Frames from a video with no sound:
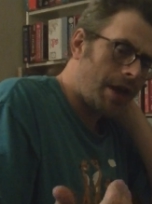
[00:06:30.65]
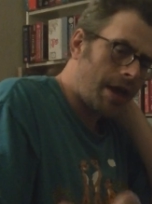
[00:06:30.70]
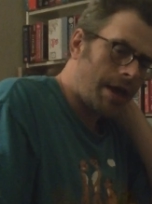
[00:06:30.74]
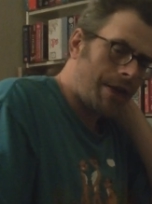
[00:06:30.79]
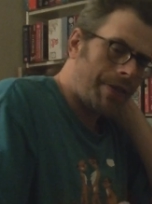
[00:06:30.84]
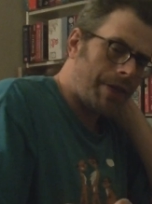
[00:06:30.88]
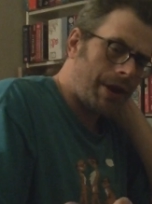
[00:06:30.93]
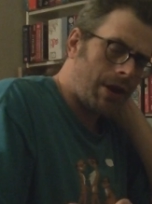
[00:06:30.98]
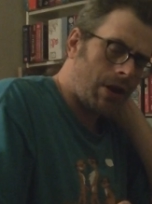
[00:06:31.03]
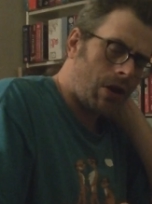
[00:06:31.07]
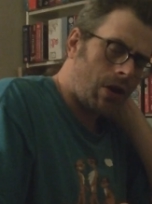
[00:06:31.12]

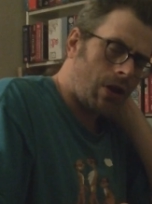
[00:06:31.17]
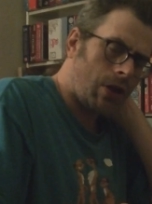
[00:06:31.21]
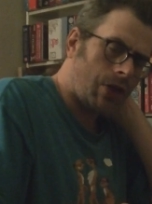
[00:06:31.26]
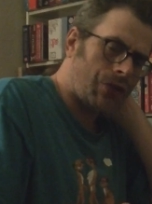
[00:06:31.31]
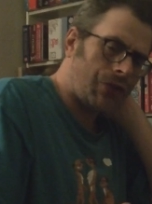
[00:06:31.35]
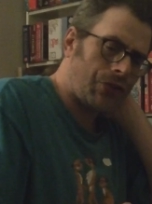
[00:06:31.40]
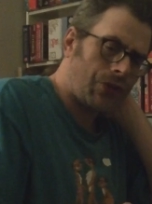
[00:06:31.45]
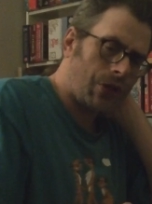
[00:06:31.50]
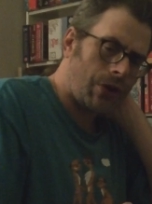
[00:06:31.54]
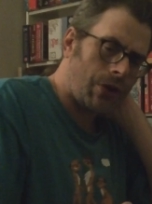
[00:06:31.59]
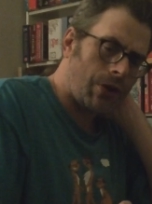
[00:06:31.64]
And then
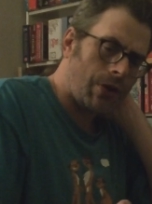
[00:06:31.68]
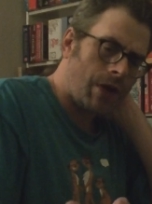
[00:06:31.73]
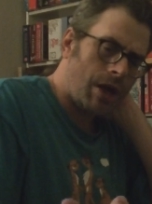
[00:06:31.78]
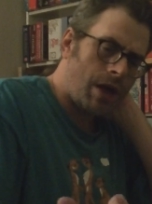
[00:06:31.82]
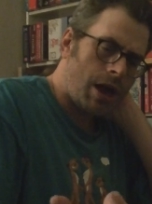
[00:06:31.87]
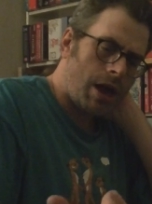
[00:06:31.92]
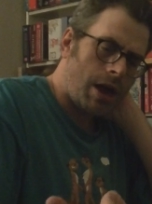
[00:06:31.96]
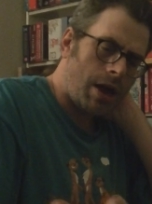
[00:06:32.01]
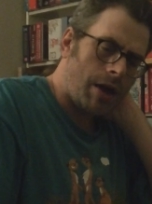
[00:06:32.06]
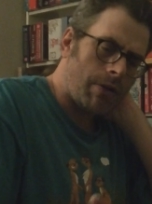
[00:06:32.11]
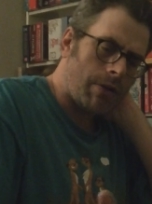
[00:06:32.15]
also,
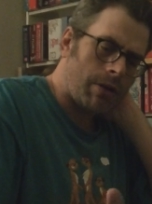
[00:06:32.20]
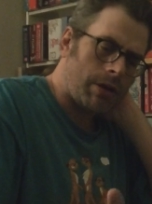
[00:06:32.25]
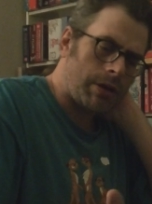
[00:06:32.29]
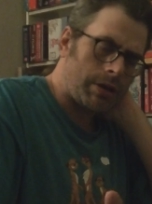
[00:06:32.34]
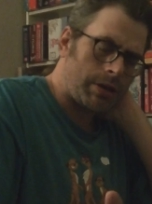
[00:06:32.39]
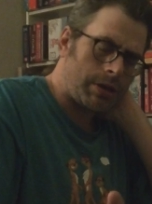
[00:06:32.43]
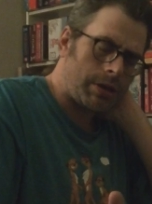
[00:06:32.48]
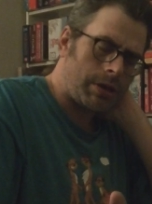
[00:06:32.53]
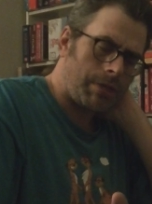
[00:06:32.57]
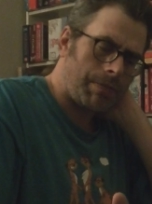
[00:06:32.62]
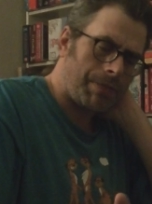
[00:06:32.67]
I want
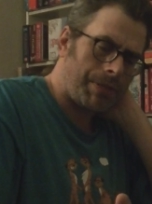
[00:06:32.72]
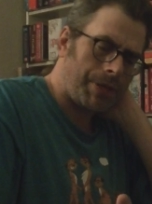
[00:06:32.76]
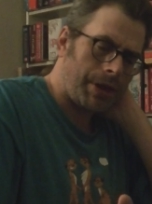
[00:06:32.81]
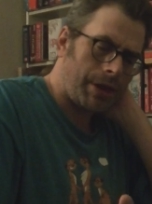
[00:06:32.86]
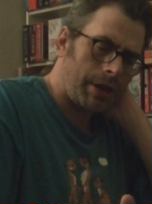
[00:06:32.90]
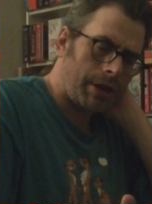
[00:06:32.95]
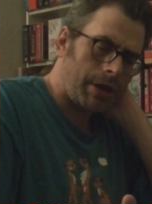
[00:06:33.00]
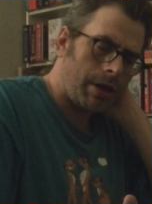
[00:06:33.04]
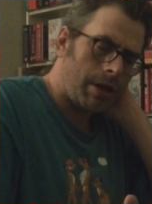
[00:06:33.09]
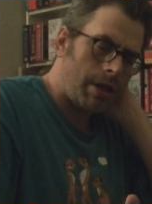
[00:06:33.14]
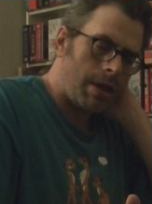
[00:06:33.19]

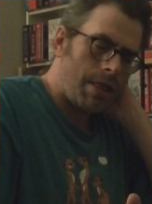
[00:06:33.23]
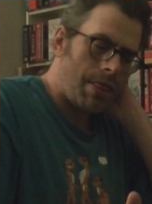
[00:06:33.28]
something